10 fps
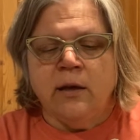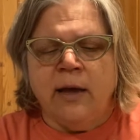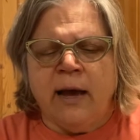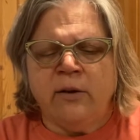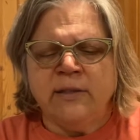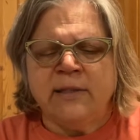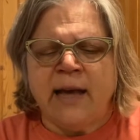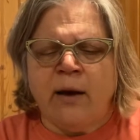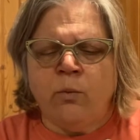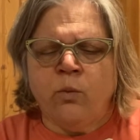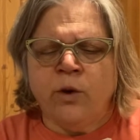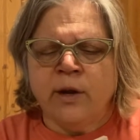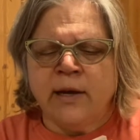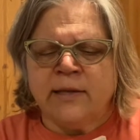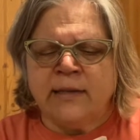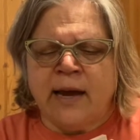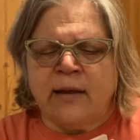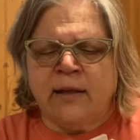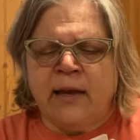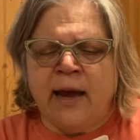How does that work
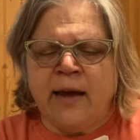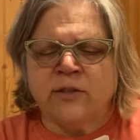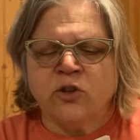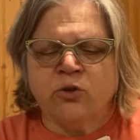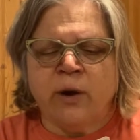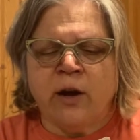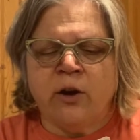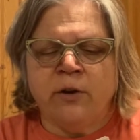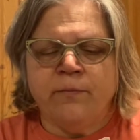exactly? Asked Gregor.